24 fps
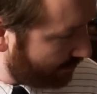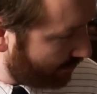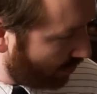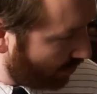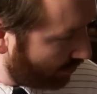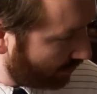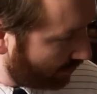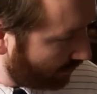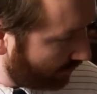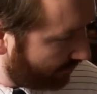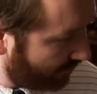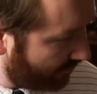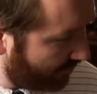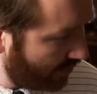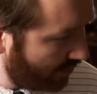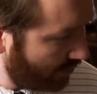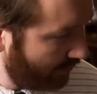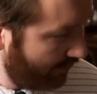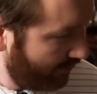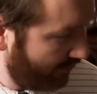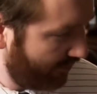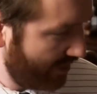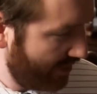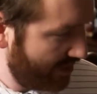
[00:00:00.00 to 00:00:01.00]
Mogul
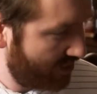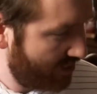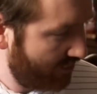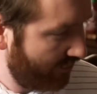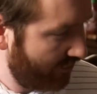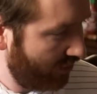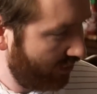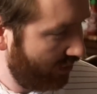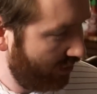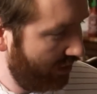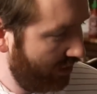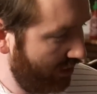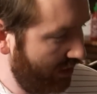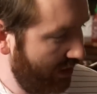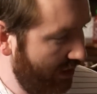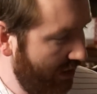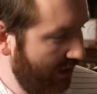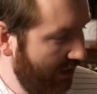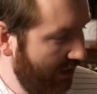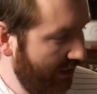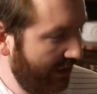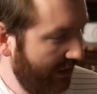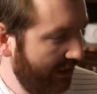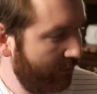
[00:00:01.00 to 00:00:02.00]
film festival,
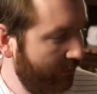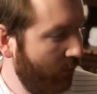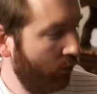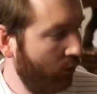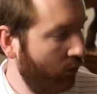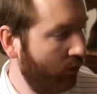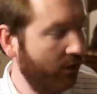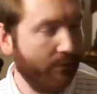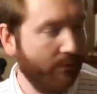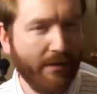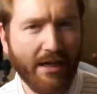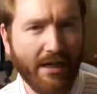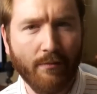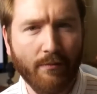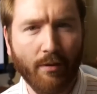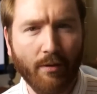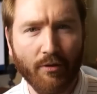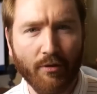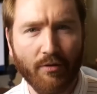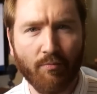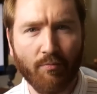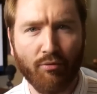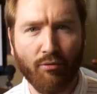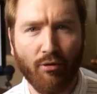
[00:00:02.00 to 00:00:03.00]
like Mogul or Made, but
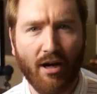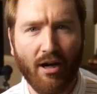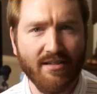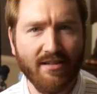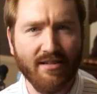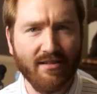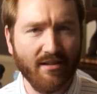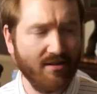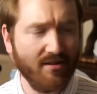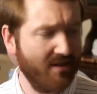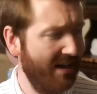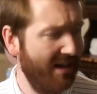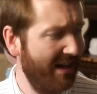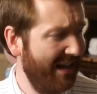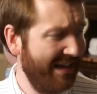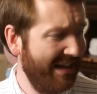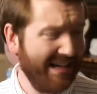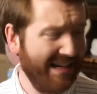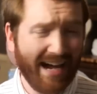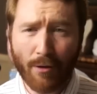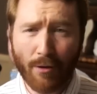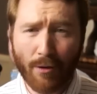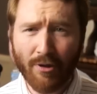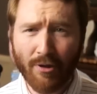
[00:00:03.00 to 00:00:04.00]
with prizes?
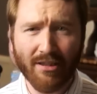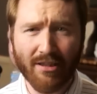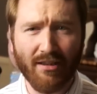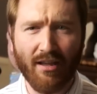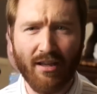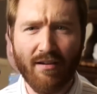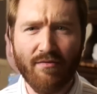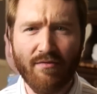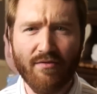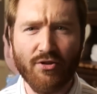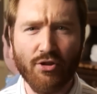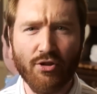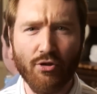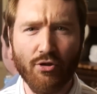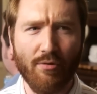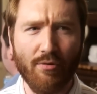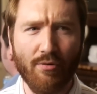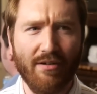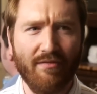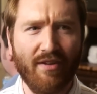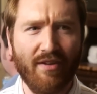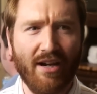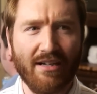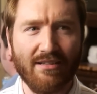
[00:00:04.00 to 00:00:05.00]
Yeah, I would love to.
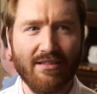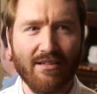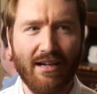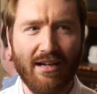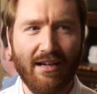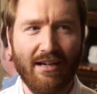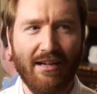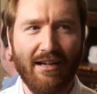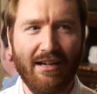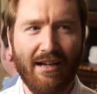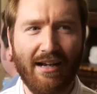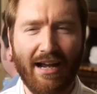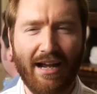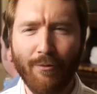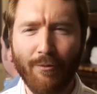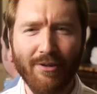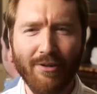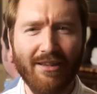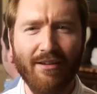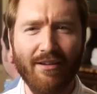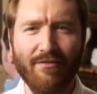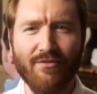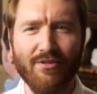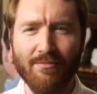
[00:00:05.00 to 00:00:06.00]
In fact, I
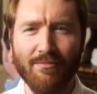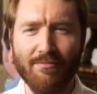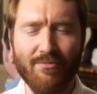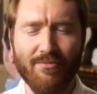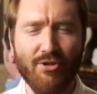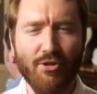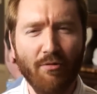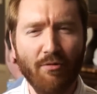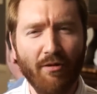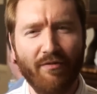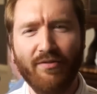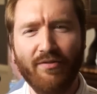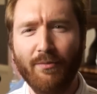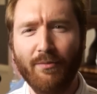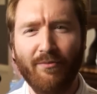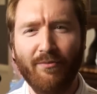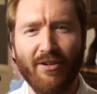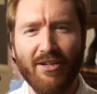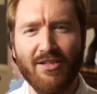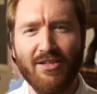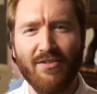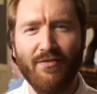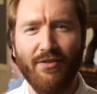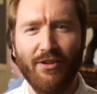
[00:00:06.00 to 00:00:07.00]
would love to do a film
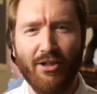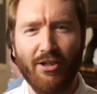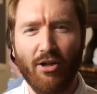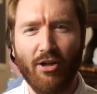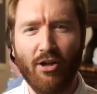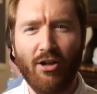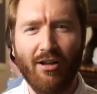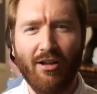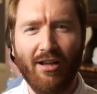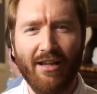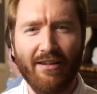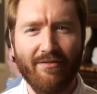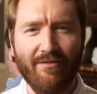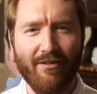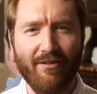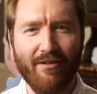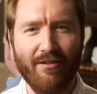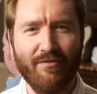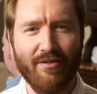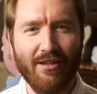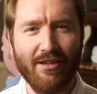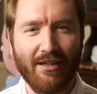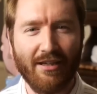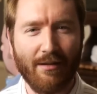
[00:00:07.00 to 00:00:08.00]
festival at all. I
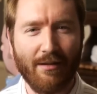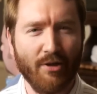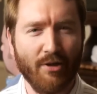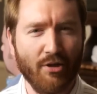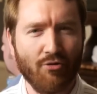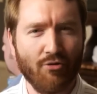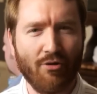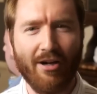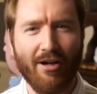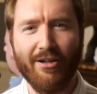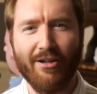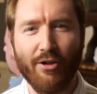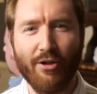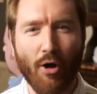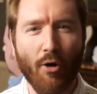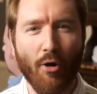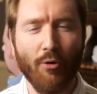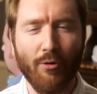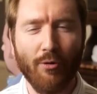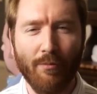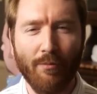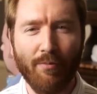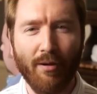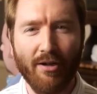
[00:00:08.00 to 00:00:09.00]
feel like I'm going to try to go
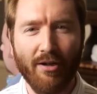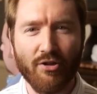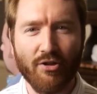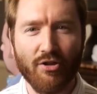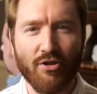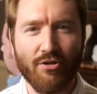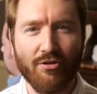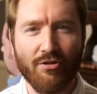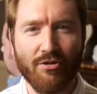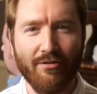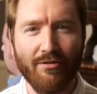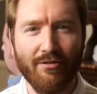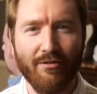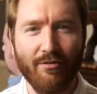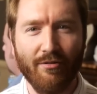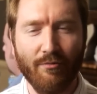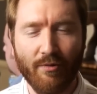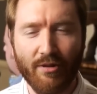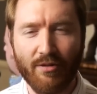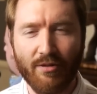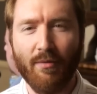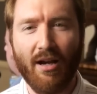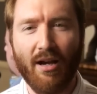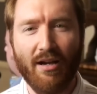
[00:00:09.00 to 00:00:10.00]
to a bunch
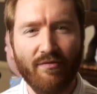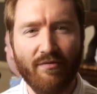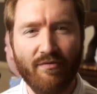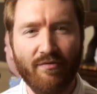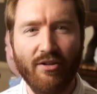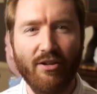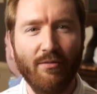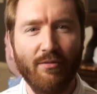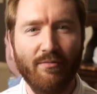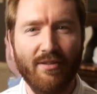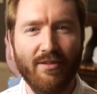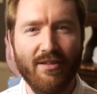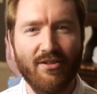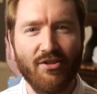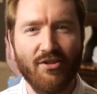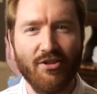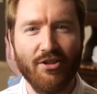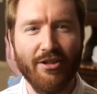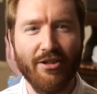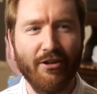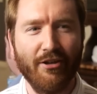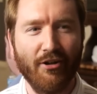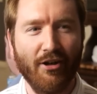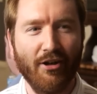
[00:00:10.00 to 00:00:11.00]
with my film this
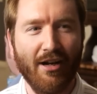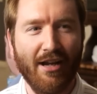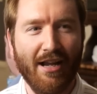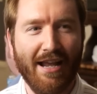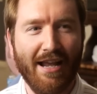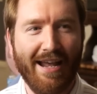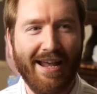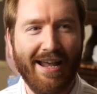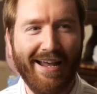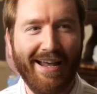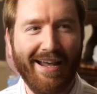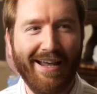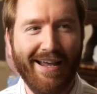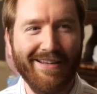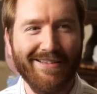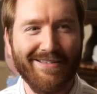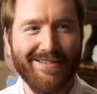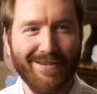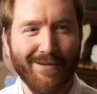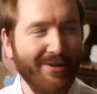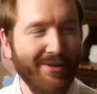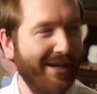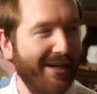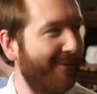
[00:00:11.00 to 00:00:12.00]
year. And
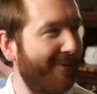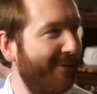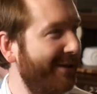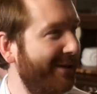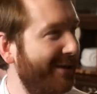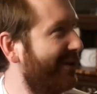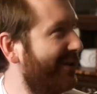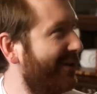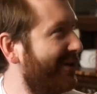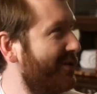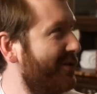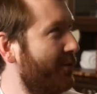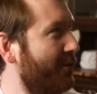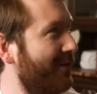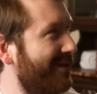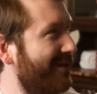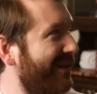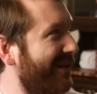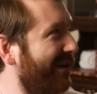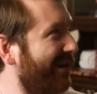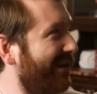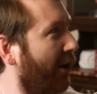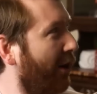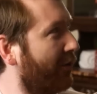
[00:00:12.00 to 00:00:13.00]
something I really want to do
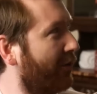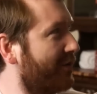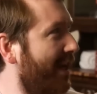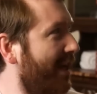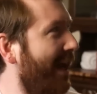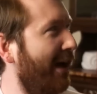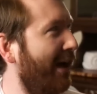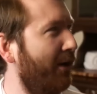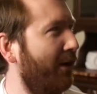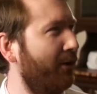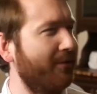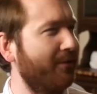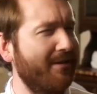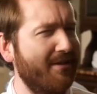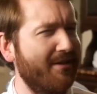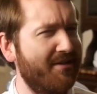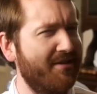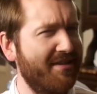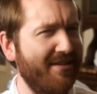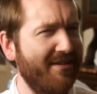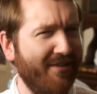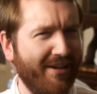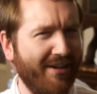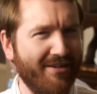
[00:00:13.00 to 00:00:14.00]
in our town is
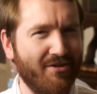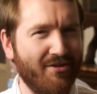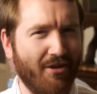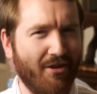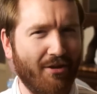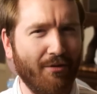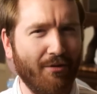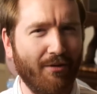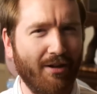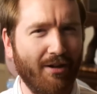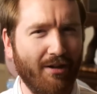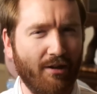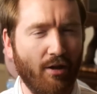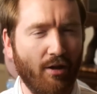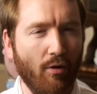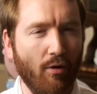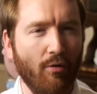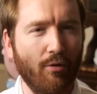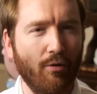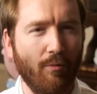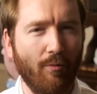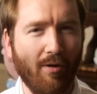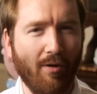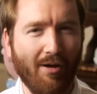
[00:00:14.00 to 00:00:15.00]
see if I can start a
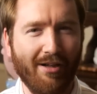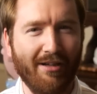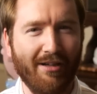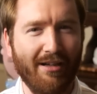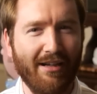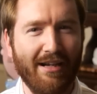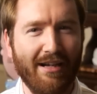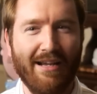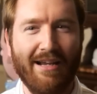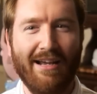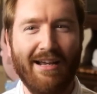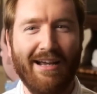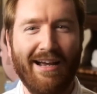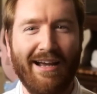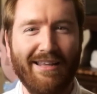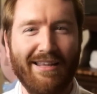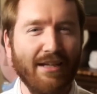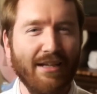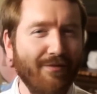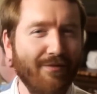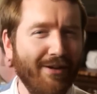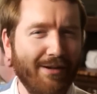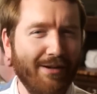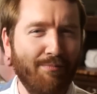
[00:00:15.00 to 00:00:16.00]
local one. I
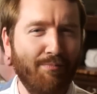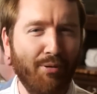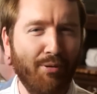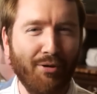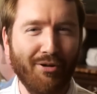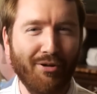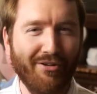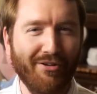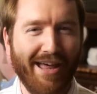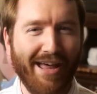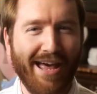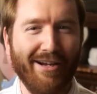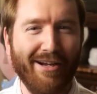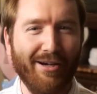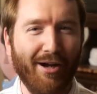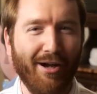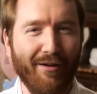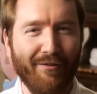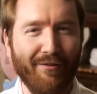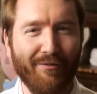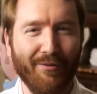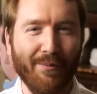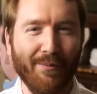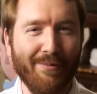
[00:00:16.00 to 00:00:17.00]
think if I could pull that
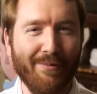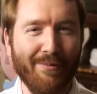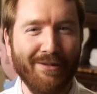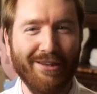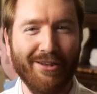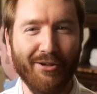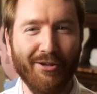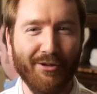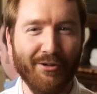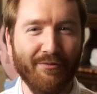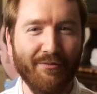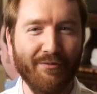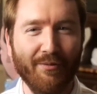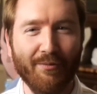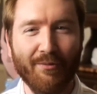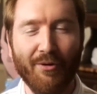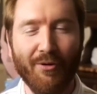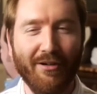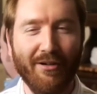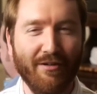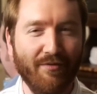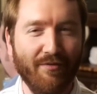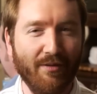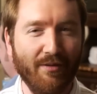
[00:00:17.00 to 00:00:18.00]
off or maybe learn from
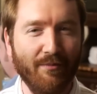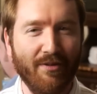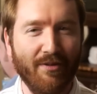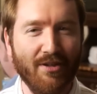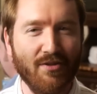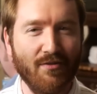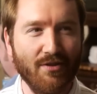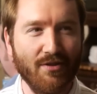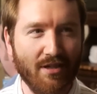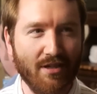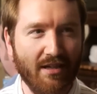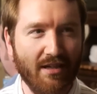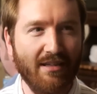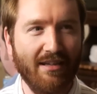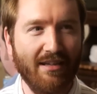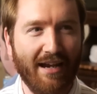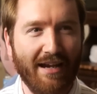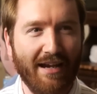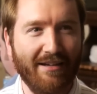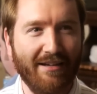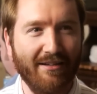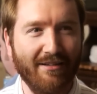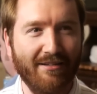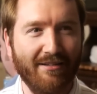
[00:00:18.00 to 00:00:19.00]
going to film festivals,
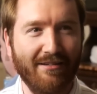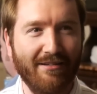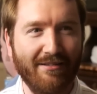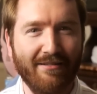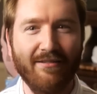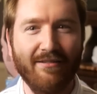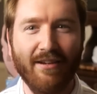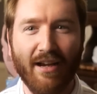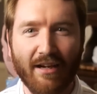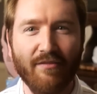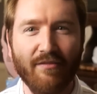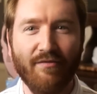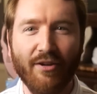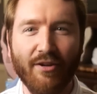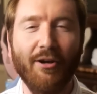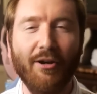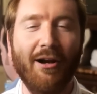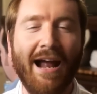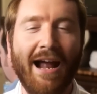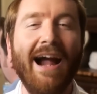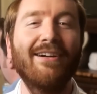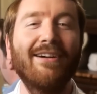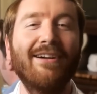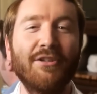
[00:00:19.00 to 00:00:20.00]
I could figure
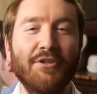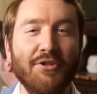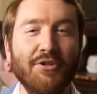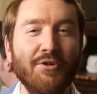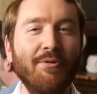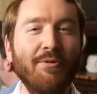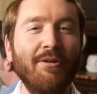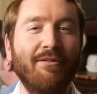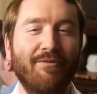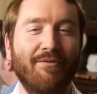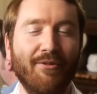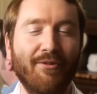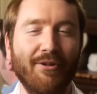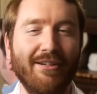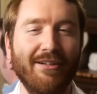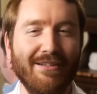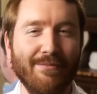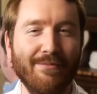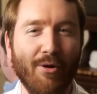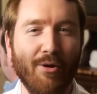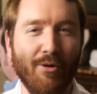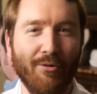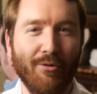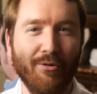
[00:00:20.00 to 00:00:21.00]
out how to do it for
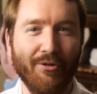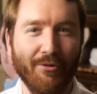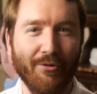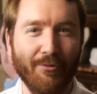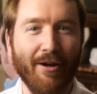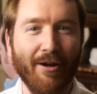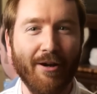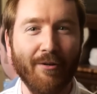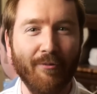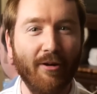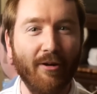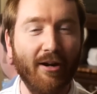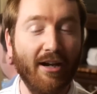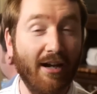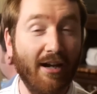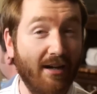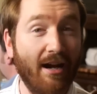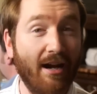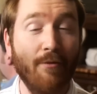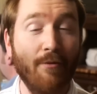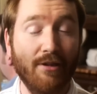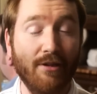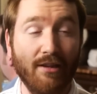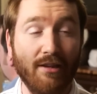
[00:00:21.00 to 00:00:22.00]
Indie Mogul the right way.
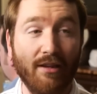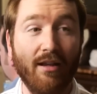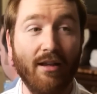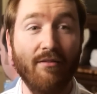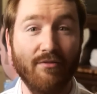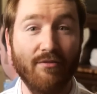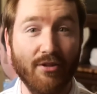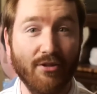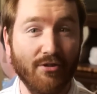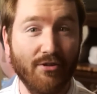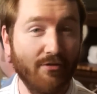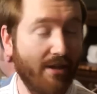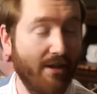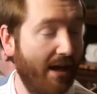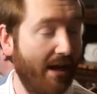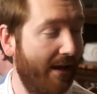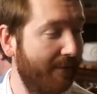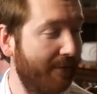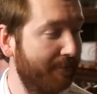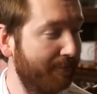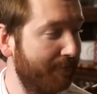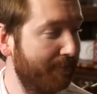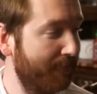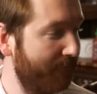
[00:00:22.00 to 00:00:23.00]
I would love to do
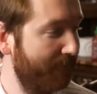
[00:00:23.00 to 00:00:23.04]
that.